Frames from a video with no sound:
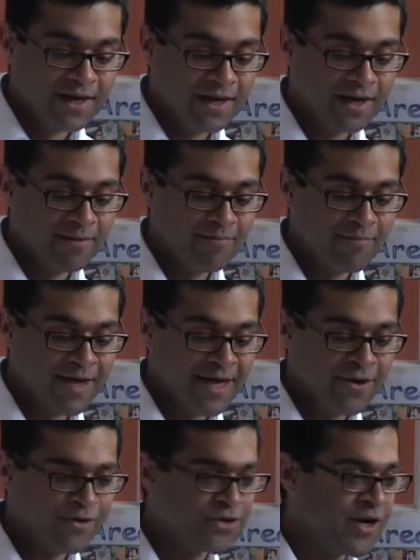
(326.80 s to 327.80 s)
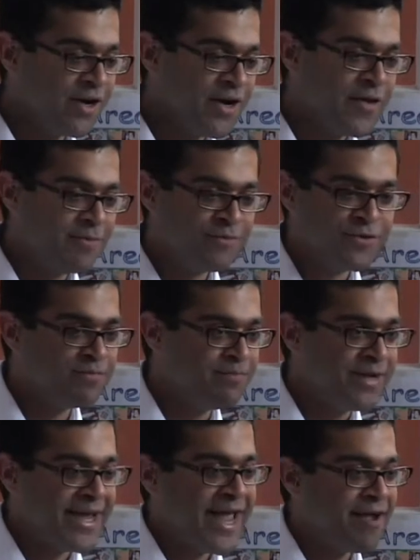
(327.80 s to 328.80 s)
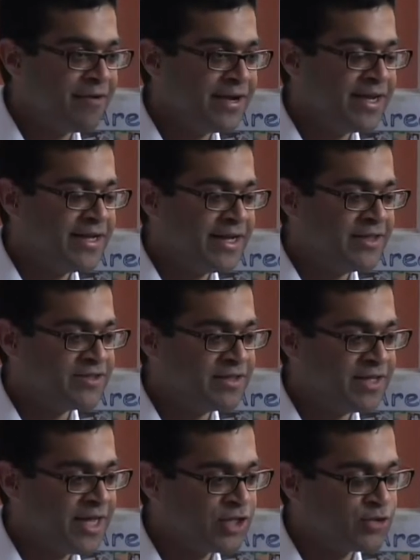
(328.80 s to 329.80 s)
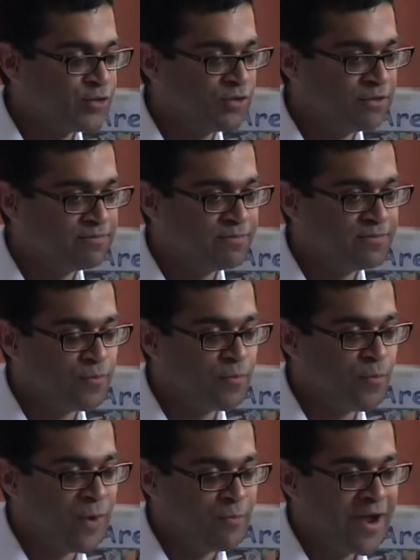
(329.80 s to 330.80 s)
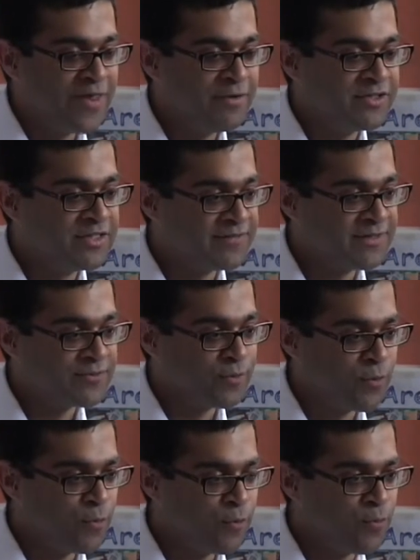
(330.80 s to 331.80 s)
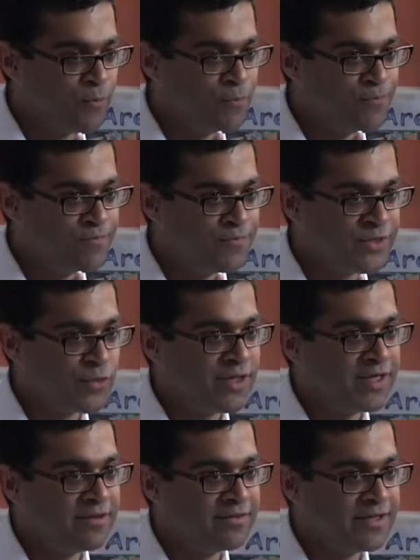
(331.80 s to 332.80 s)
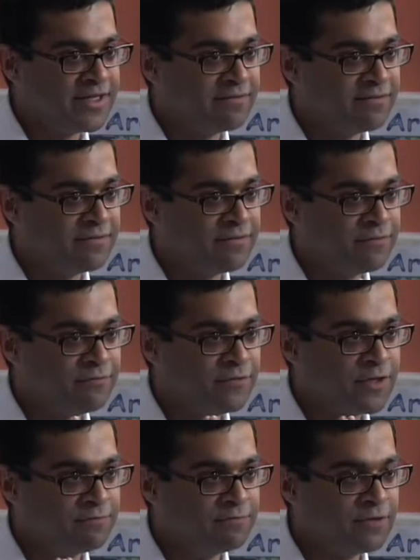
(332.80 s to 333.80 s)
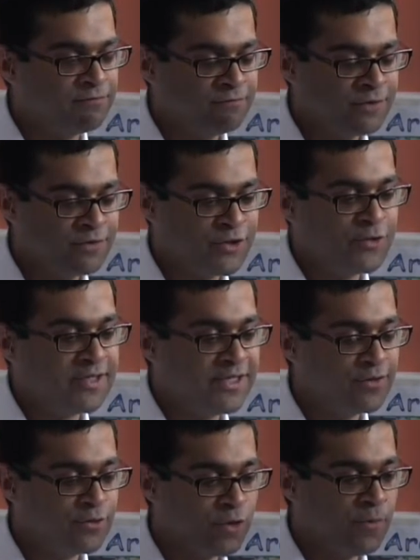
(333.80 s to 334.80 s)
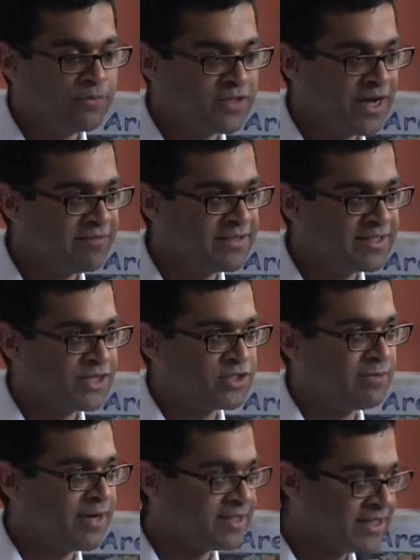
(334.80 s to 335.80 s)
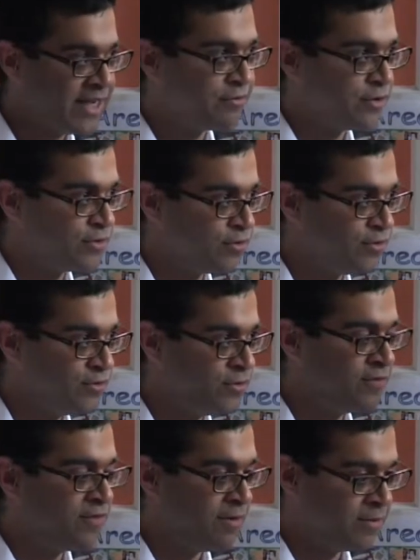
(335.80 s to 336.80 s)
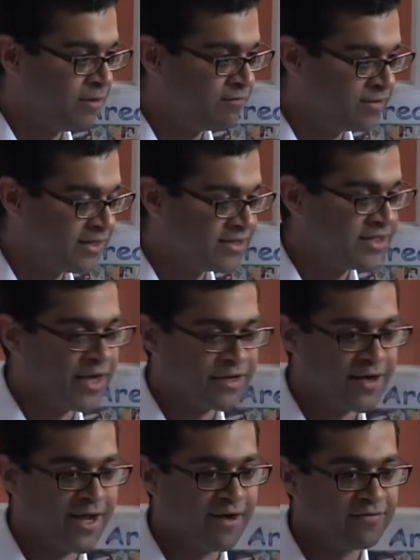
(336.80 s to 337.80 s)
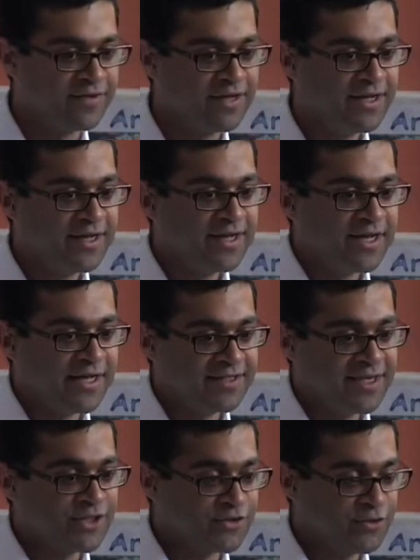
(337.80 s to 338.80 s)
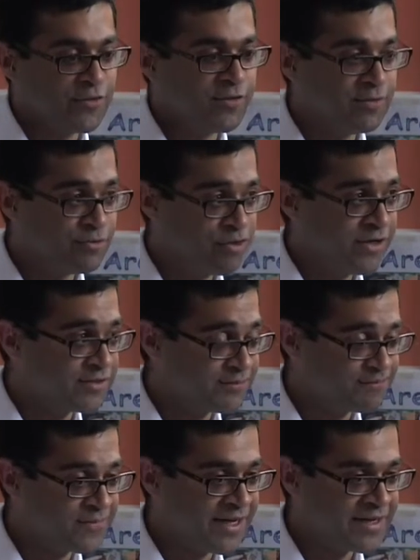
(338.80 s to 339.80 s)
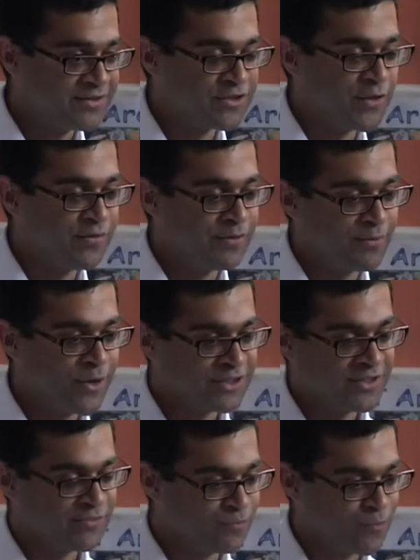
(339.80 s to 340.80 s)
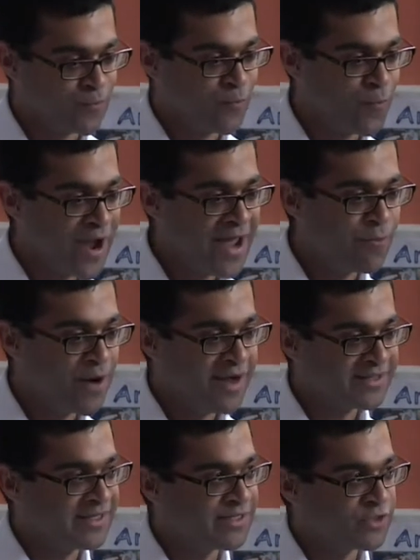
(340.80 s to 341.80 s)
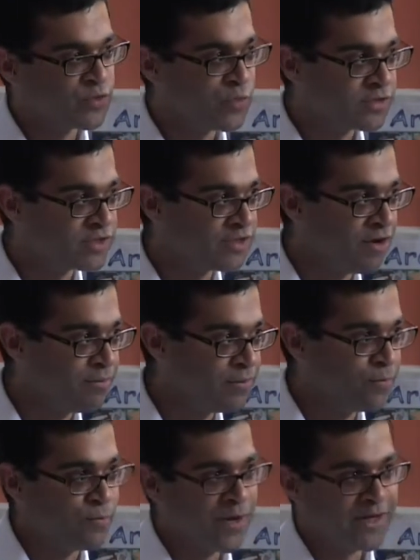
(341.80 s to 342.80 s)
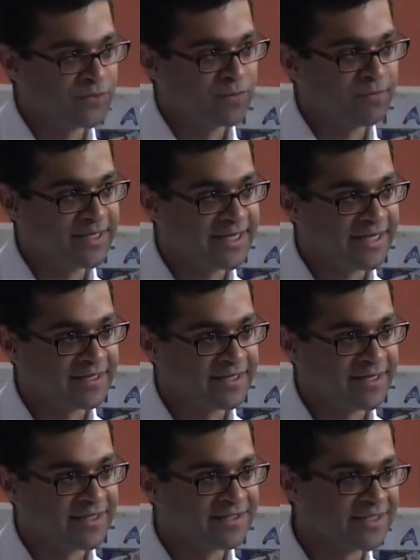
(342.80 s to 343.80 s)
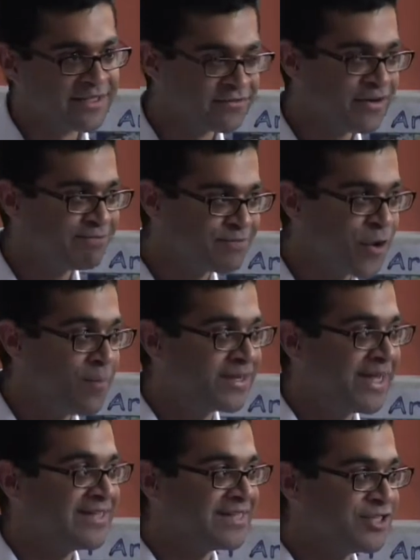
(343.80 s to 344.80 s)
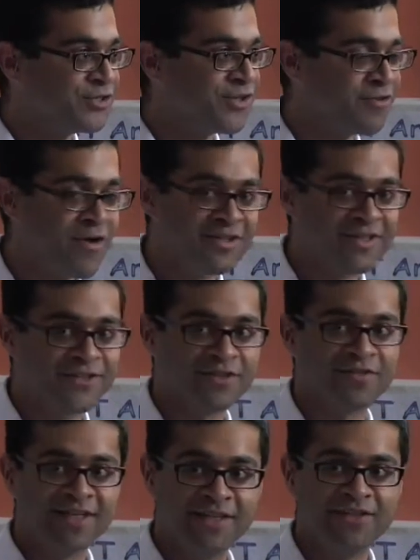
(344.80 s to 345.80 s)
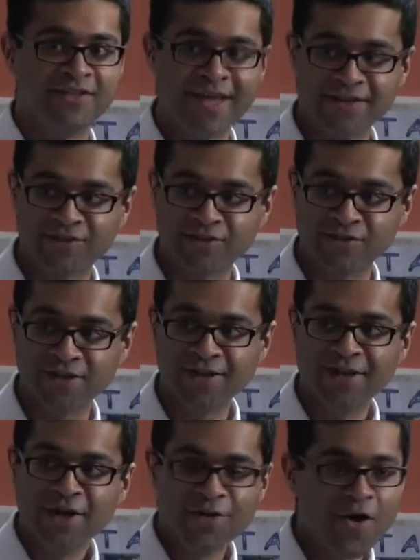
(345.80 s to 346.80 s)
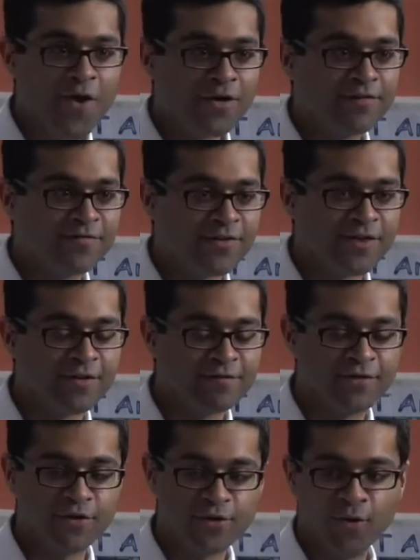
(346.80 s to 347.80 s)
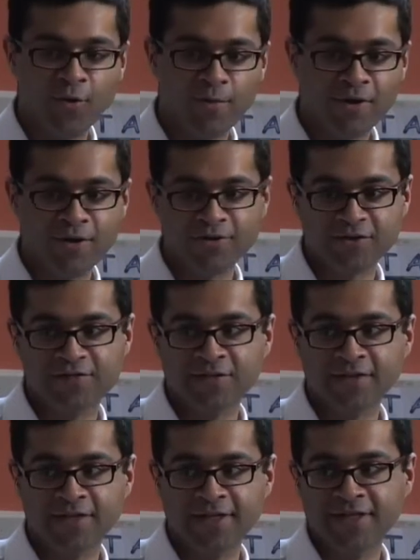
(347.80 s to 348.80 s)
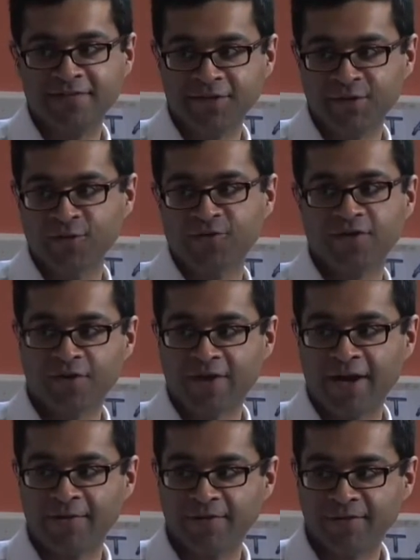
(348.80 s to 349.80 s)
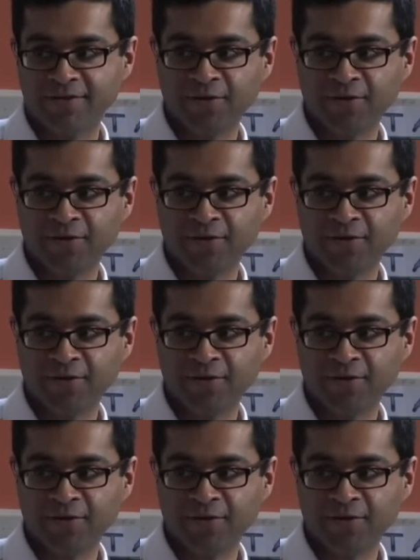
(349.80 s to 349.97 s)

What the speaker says: And also another sort of big area is the actual, where there is a difference between the two legal norms. You have international humanitarian law, law of armed conflict, and you have international law of human rights. And so the question is, where exactly does one start, where does one begin? And it's a very complicated issue. There aren't any sort of easy answers, not only for the court, but also for the individuals on the ground.